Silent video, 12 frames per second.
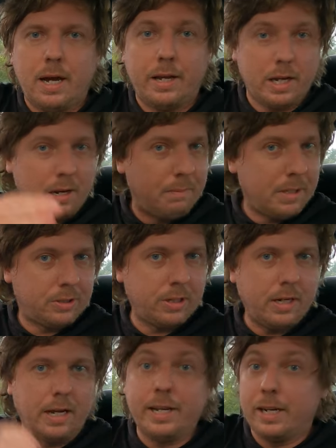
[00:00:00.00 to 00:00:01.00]
Are you going to miss
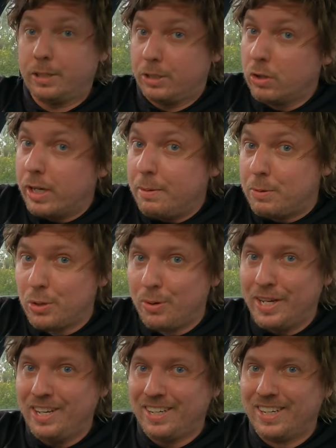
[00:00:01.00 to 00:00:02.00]
it? Are you going to still keep
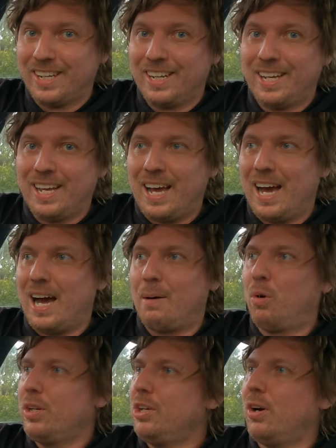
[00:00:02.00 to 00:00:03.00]
doing it?
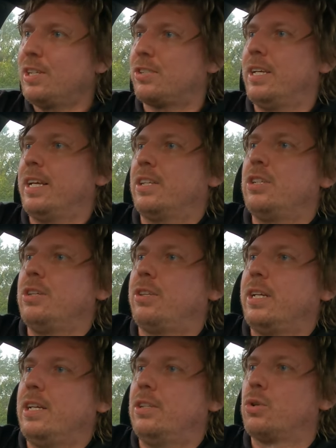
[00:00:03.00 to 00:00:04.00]
What do you guys think? Do you
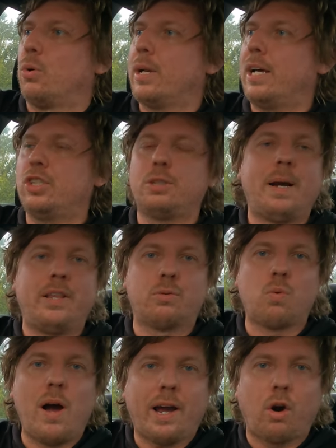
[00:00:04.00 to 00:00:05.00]
think DoorDash has made
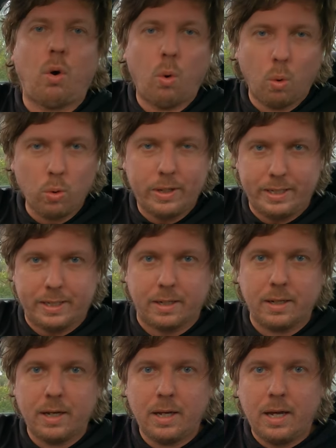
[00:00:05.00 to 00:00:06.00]
the right call
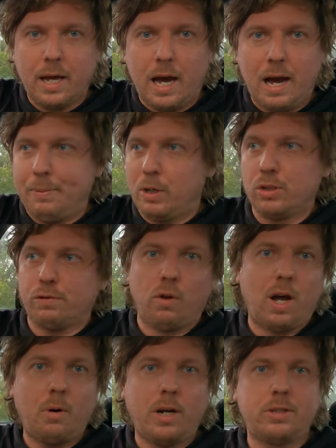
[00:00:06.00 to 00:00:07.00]
here? Because
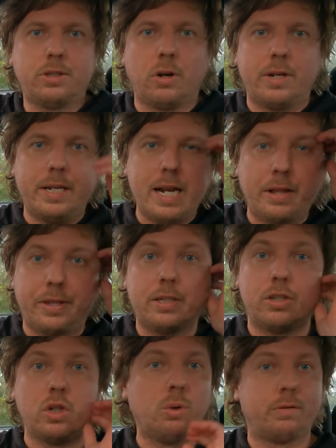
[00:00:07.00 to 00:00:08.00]
Flybuys has got
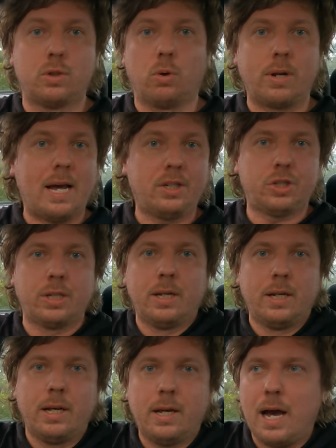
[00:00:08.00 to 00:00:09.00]
nothing to do with DoorDash.
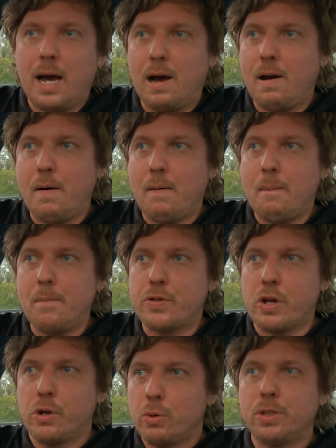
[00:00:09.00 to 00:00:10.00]

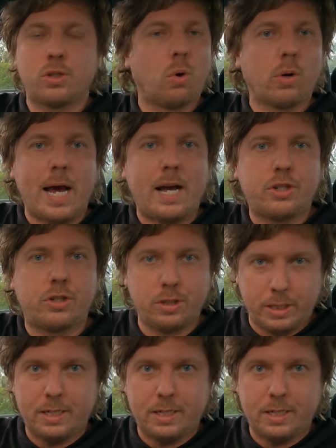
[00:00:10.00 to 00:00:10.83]
So who is DoorDash to